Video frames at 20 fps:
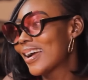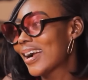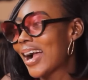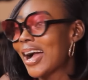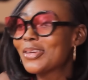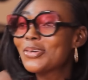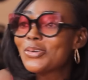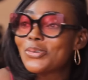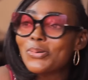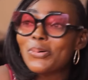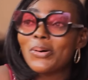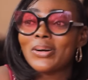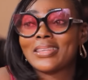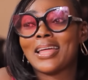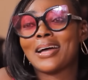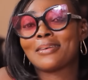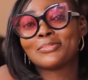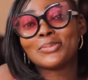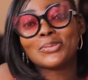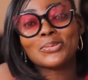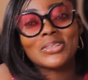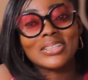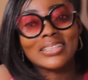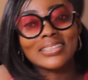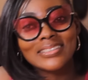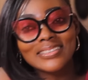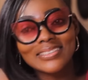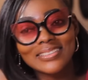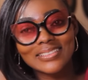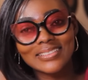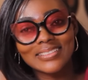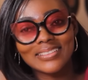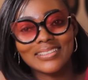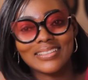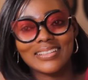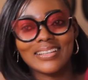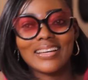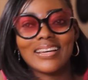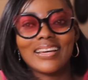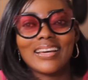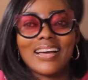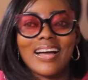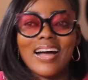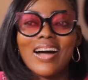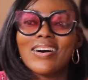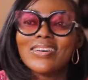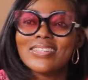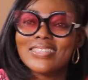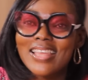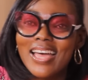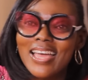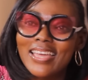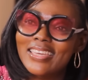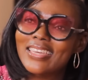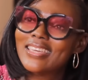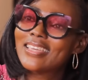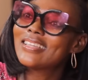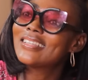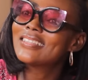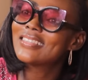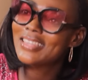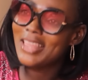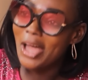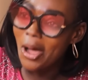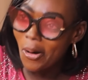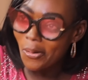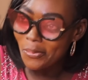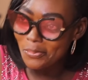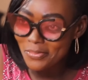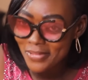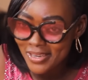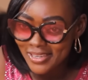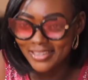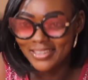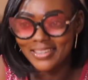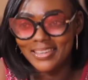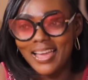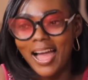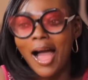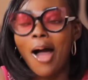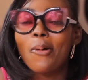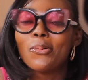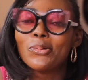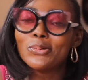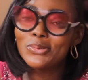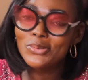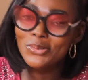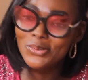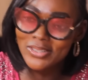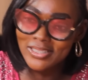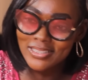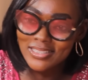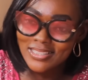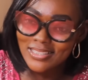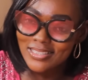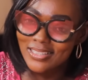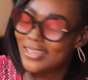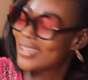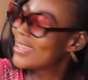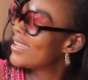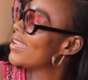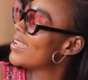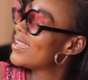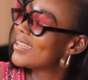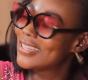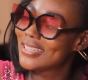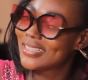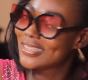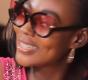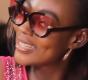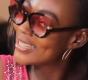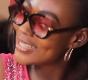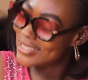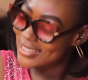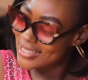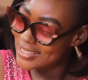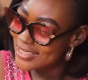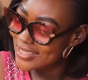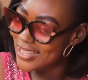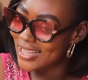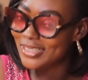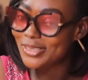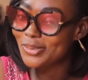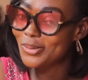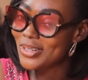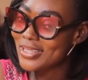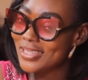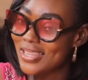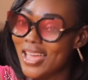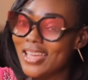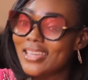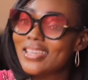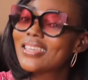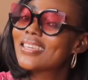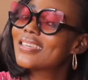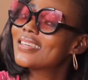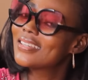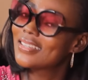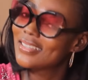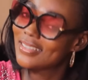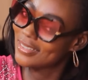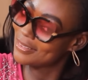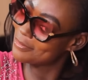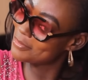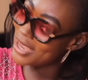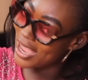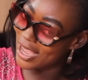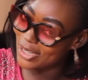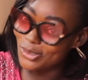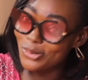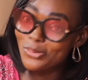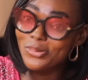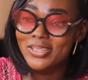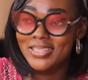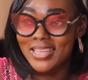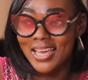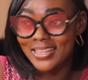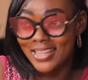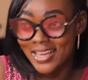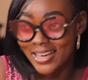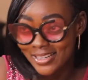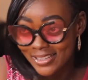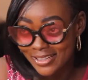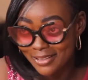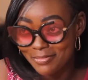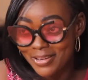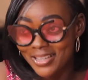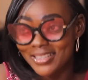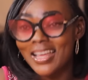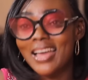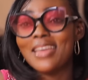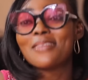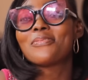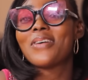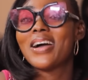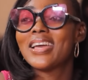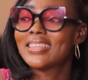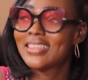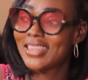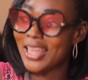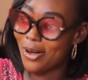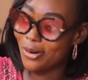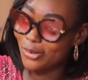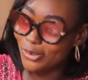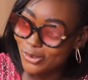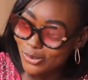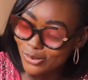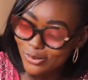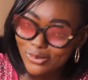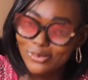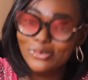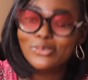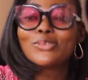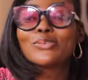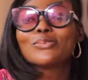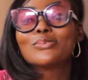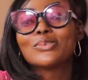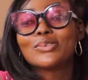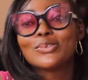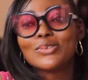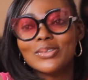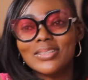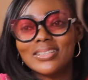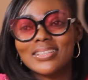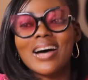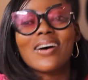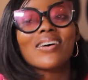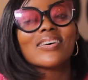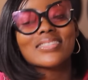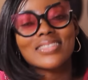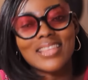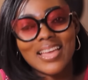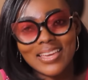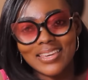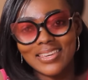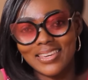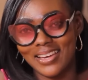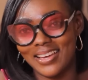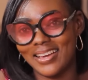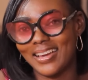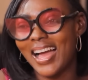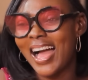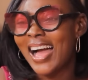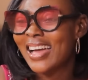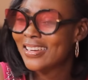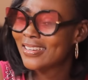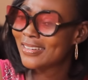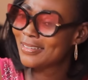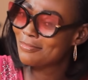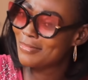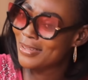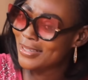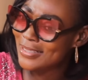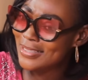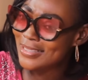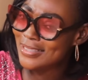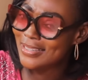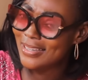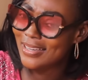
can you do what I'm doing? I was like, tell me, I will do it. She insisted, she was like, me and you will sign an agreement that if I tell you, you will do it. I was like, agreement.